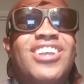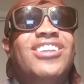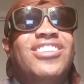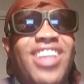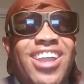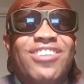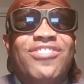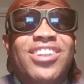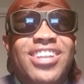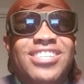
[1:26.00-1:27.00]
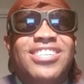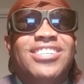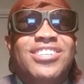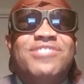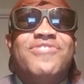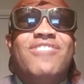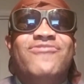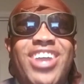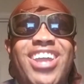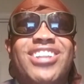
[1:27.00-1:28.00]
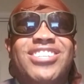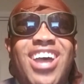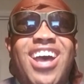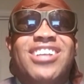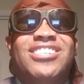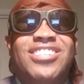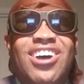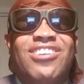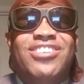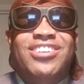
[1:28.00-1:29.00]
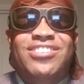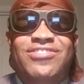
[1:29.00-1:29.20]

And thank you for listening to my bedtime story.